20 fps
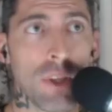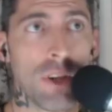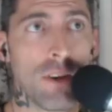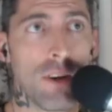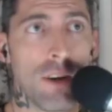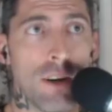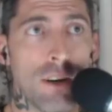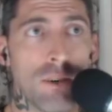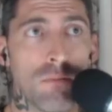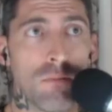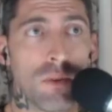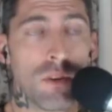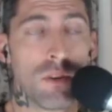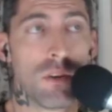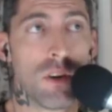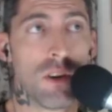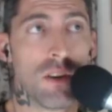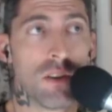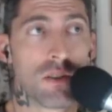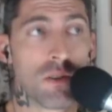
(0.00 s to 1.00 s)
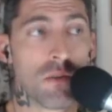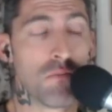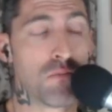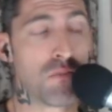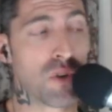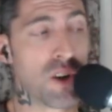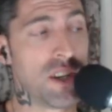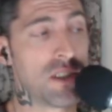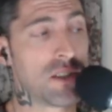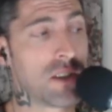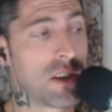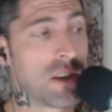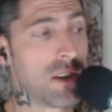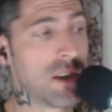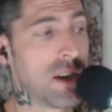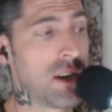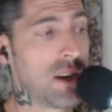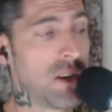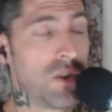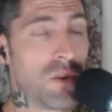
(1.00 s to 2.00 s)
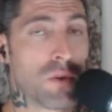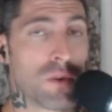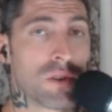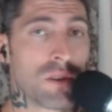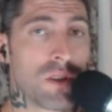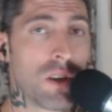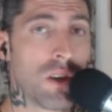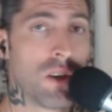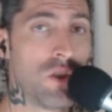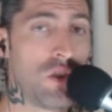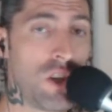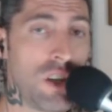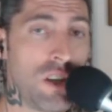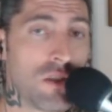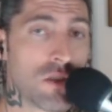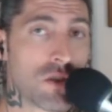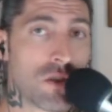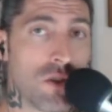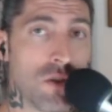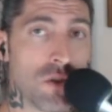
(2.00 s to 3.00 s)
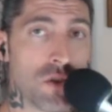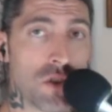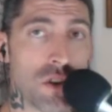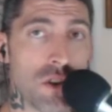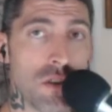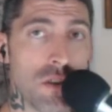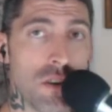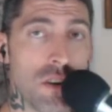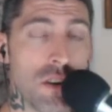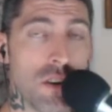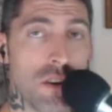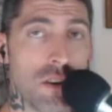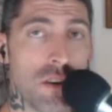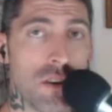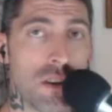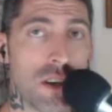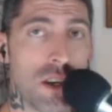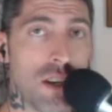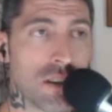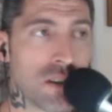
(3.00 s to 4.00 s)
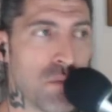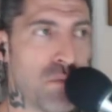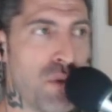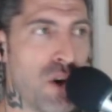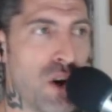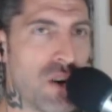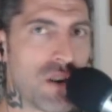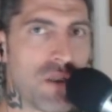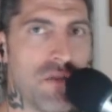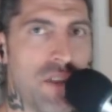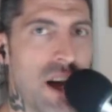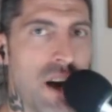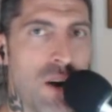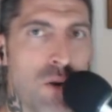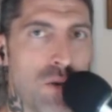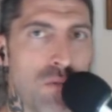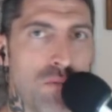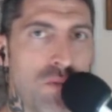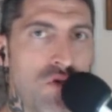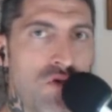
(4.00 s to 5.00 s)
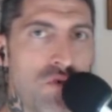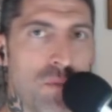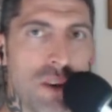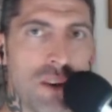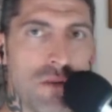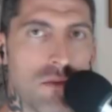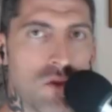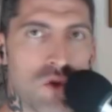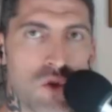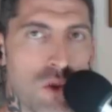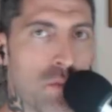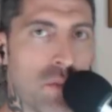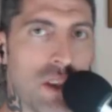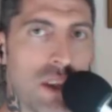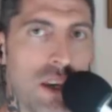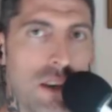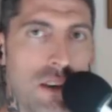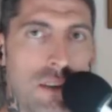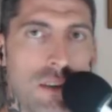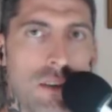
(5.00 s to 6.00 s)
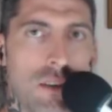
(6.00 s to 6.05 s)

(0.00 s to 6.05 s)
is embracing and endorsing Jesus culture. He is a part of that whole movement, Tripoli.